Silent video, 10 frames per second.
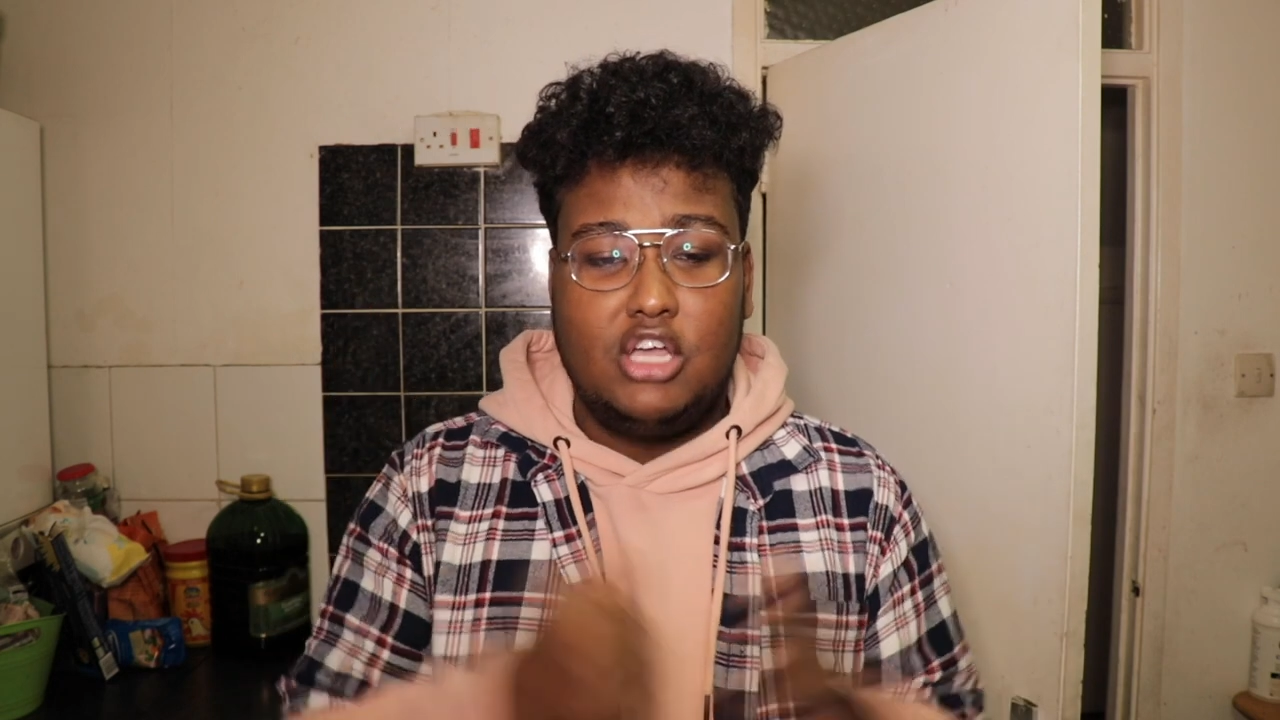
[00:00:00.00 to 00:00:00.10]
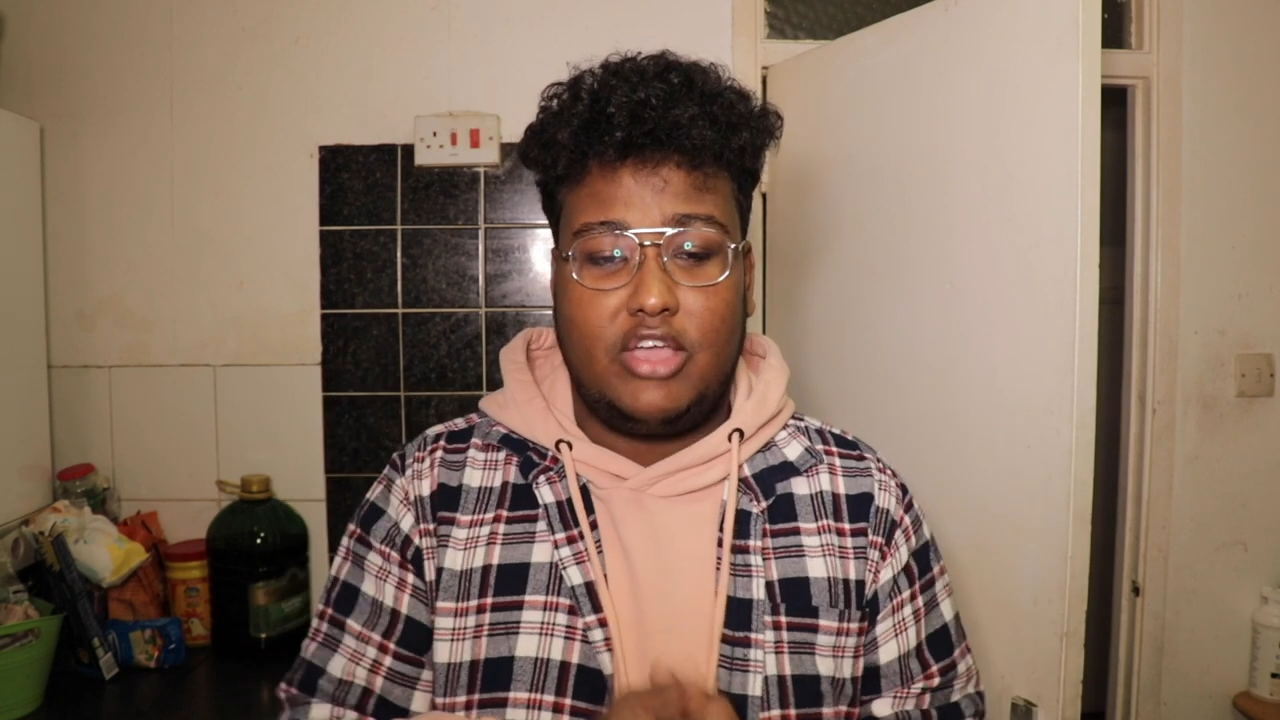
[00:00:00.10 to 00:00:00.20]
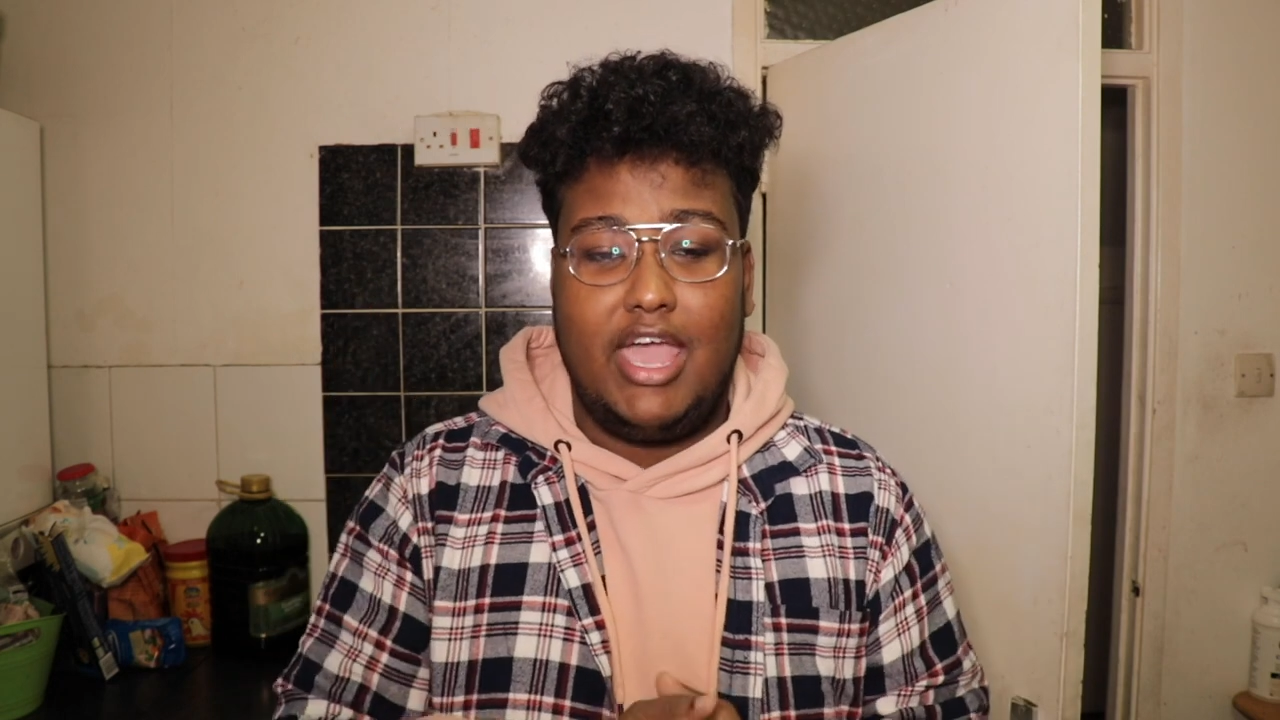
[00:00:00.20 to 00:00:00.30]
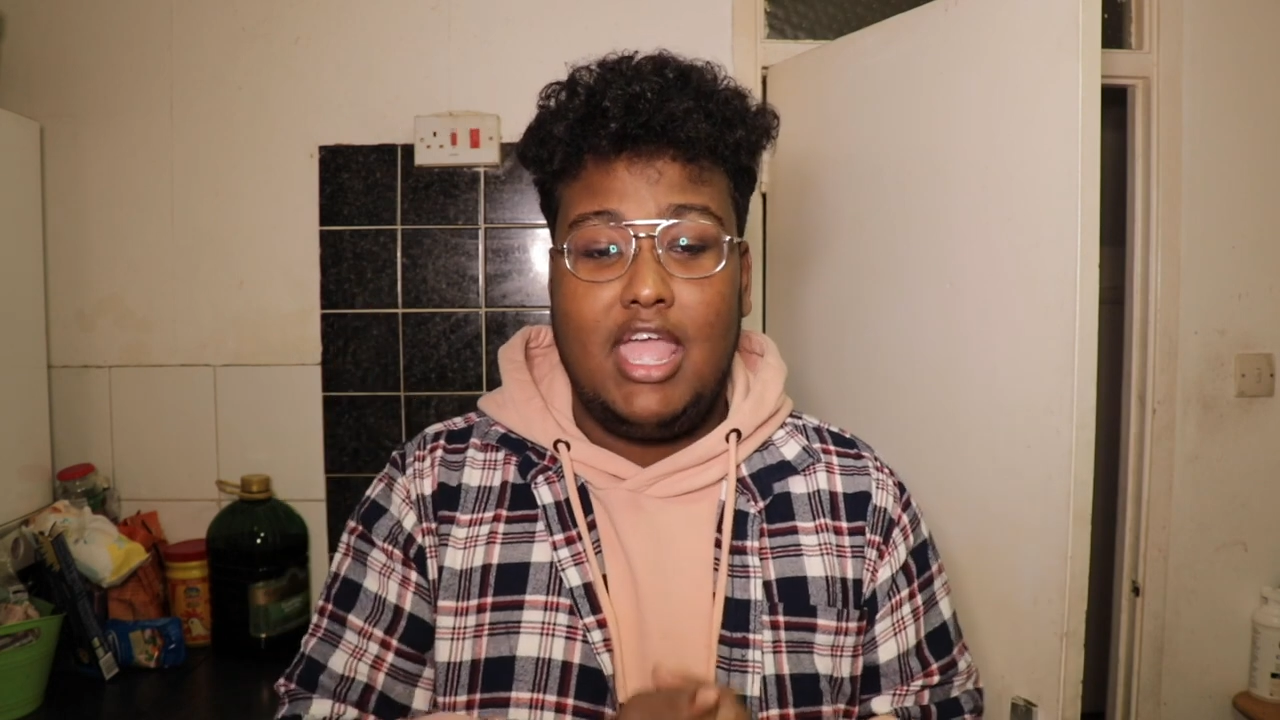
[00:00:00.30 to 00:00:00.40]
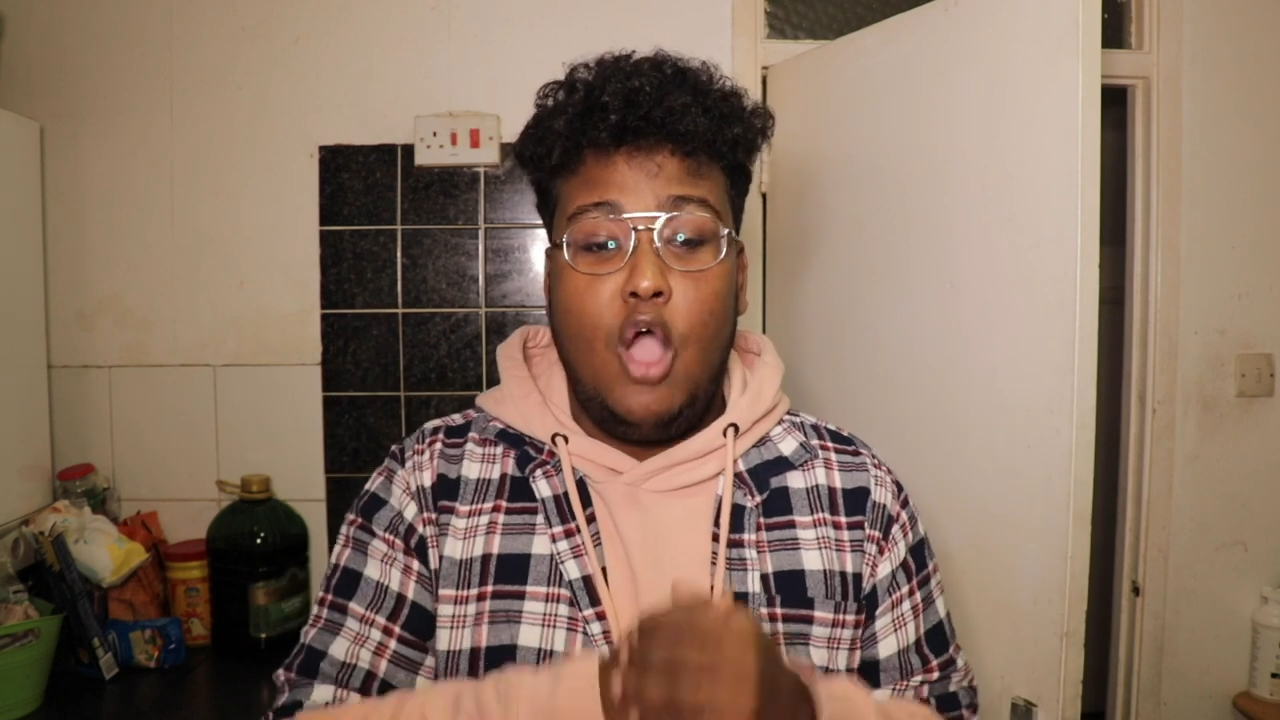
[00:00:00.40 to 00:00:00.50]

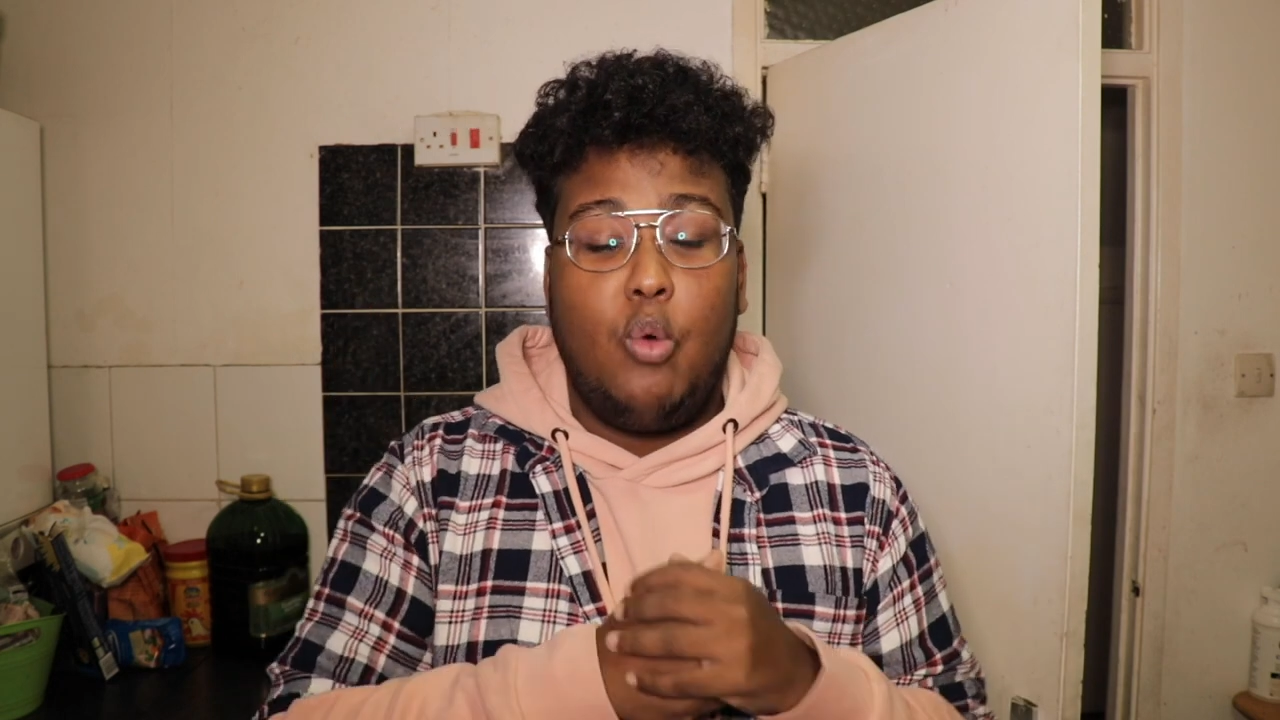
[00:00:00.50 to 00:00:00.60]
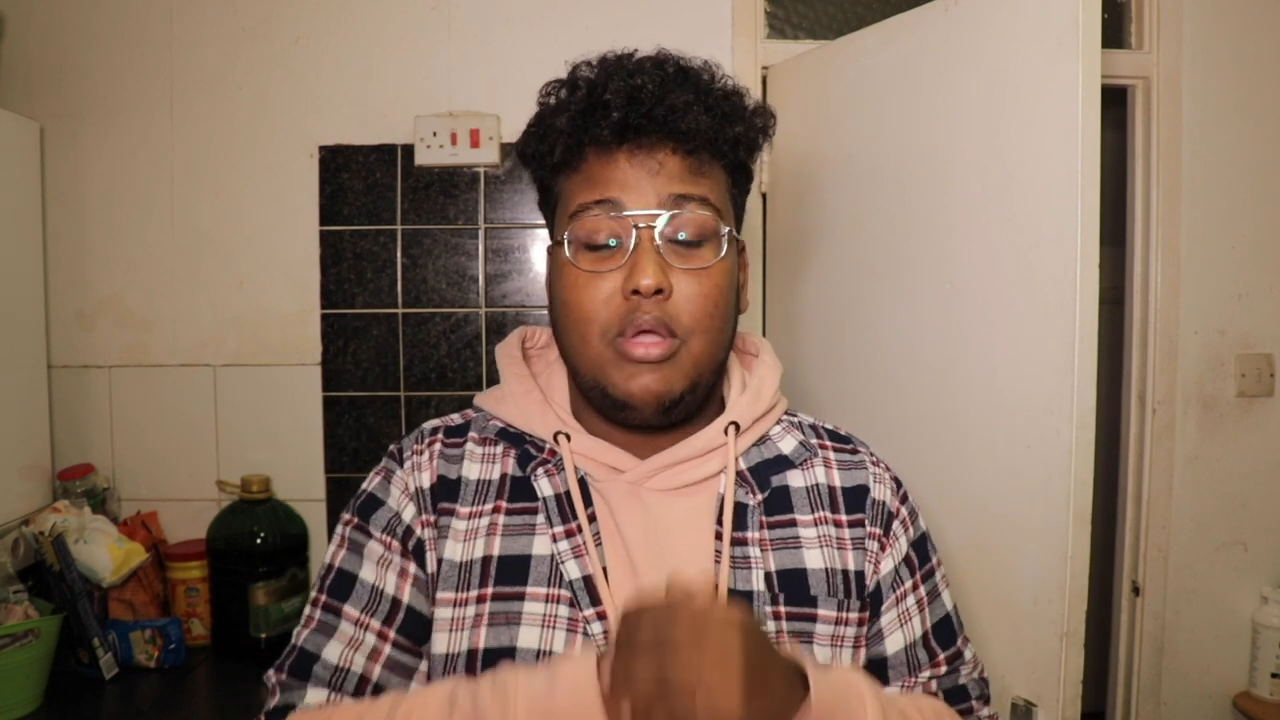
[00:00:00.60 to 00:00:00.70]
okay,